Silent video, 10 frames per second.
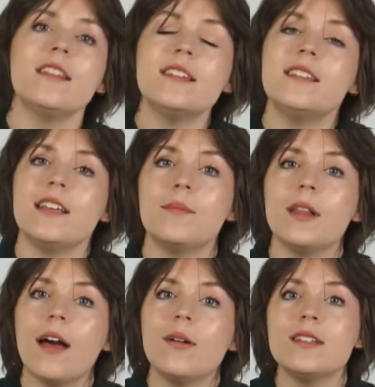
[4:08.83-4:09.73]
the seam
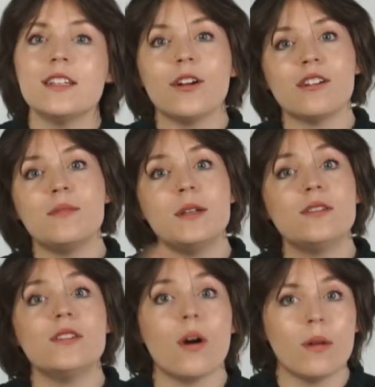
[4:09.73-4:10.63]
allowance that you're going to be
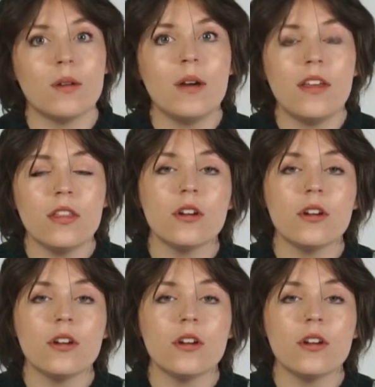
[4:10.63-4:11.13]
sewing with,